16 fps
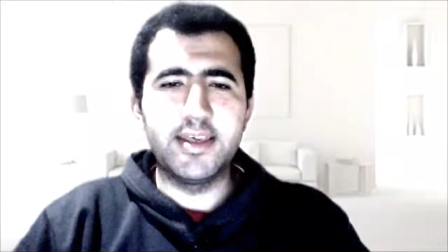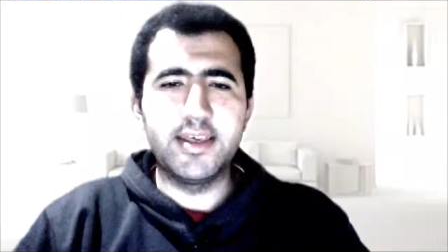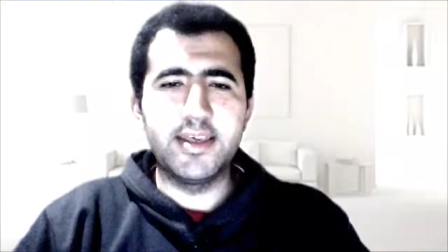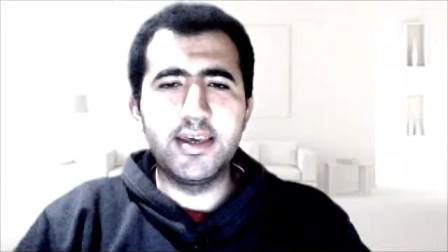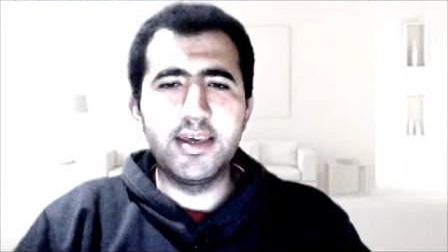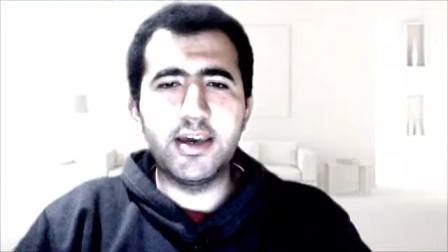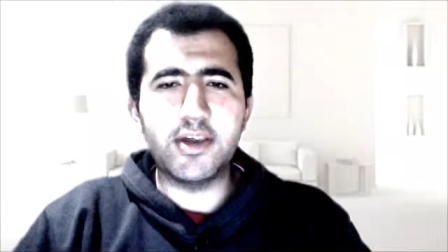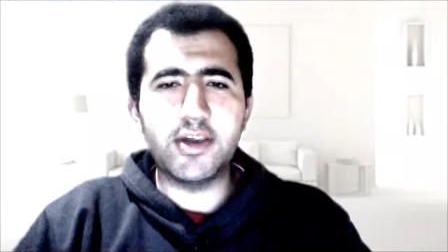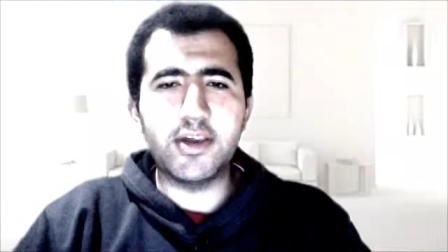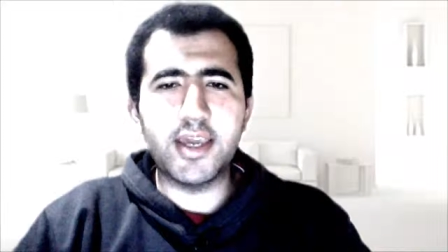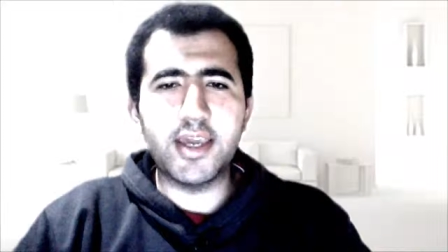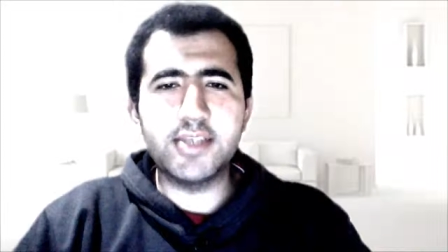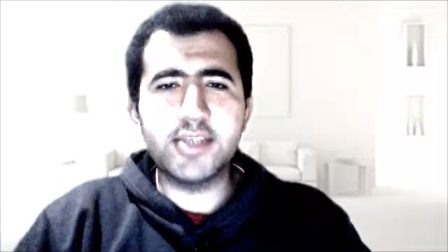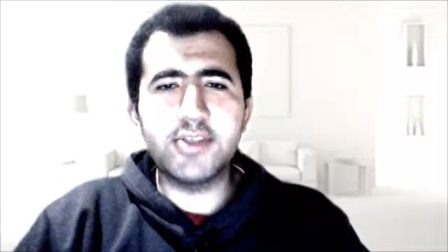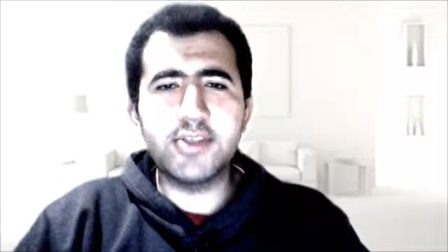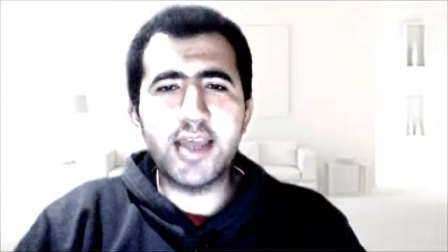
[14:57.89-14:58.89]
okay so
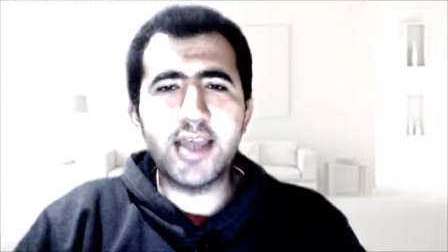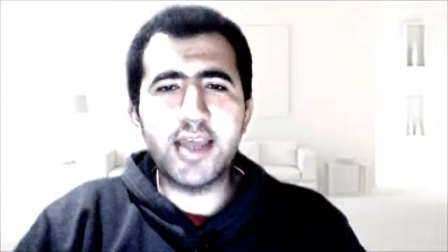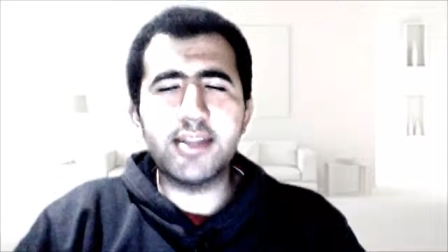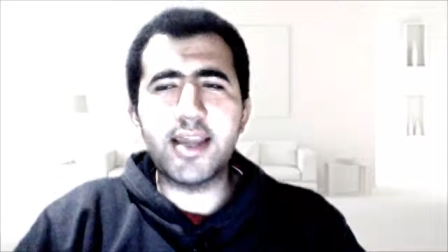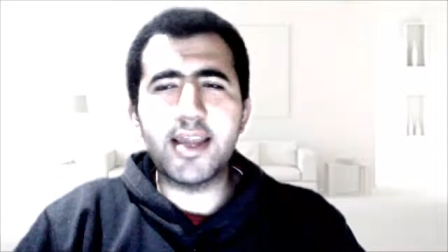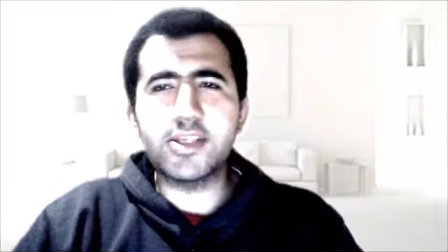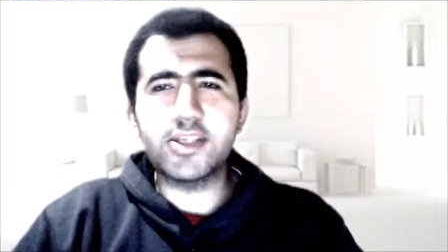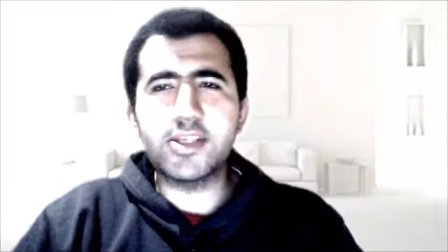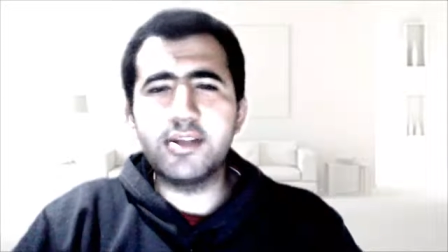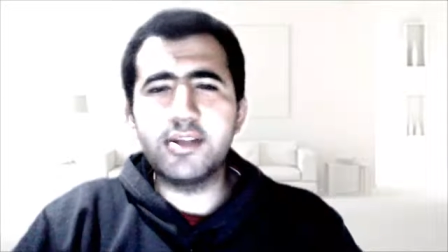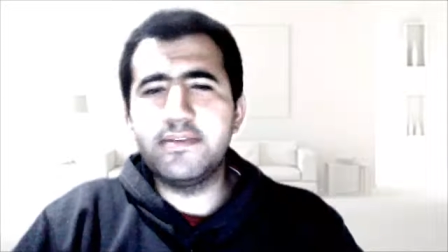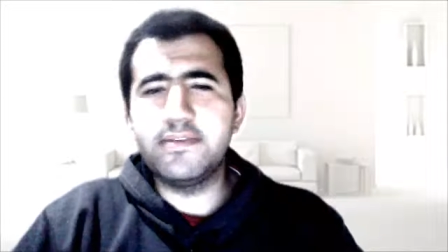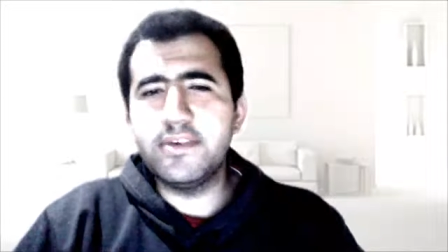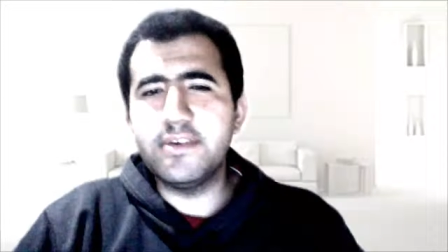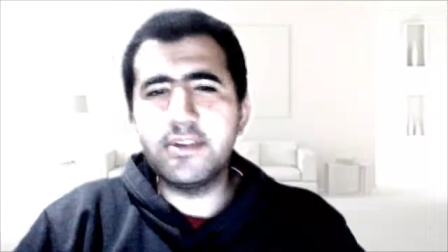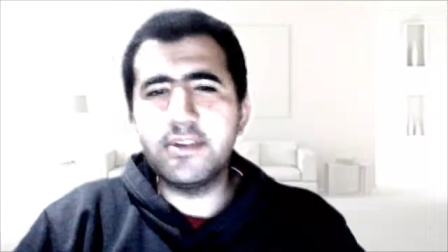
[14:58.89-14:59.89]
that actually feel
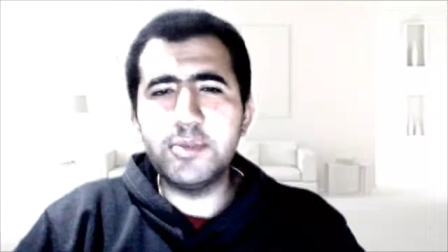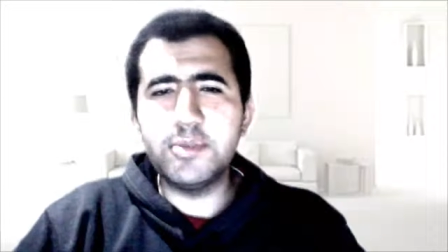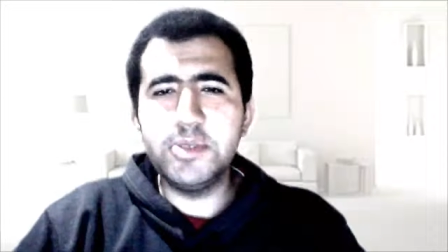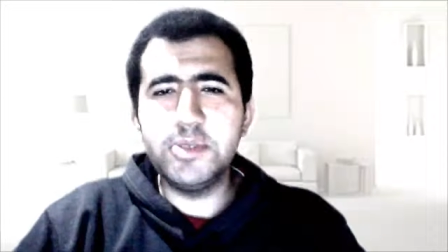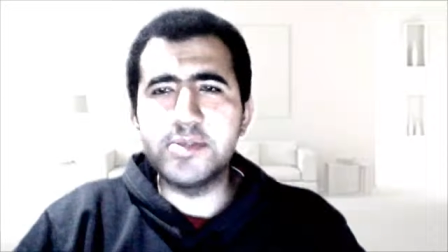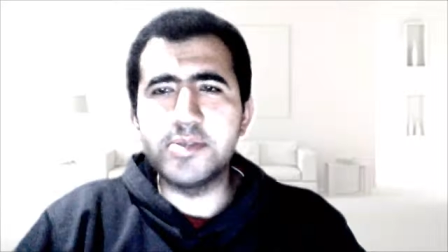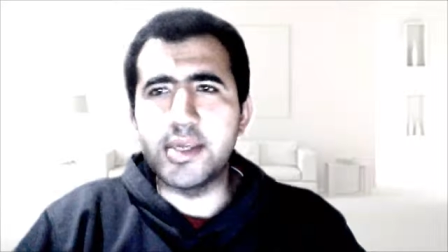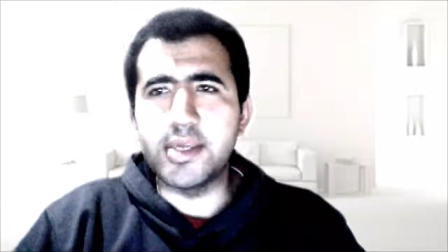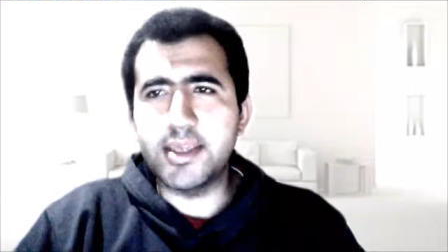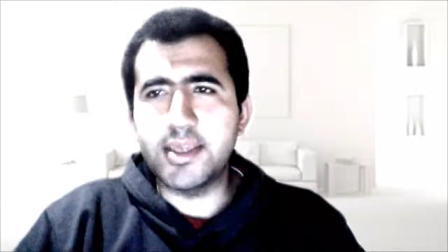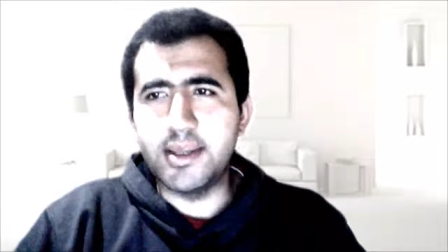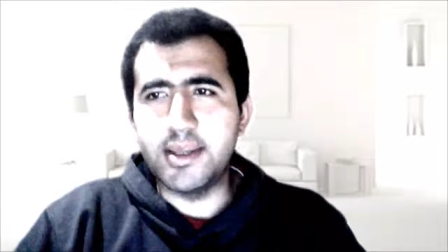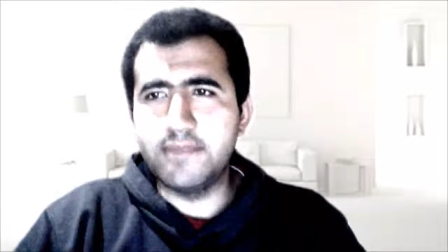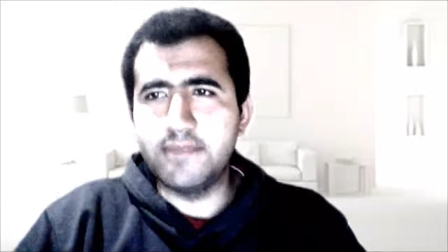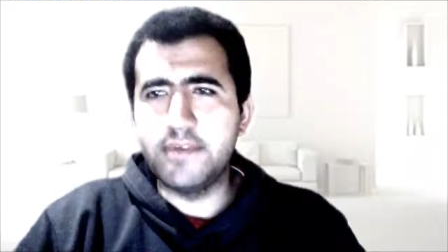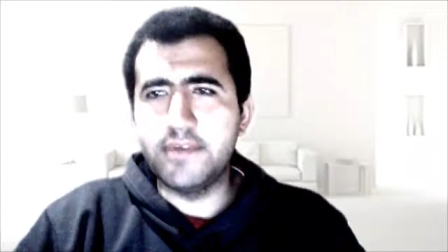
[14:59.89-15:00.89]
the music and
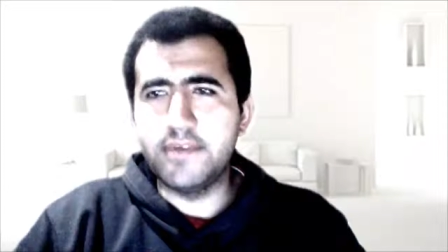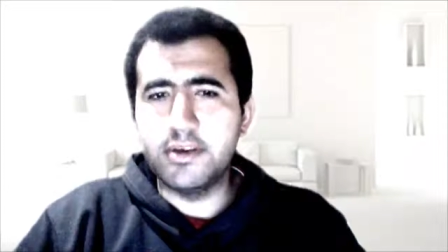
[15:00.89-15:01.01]
feel the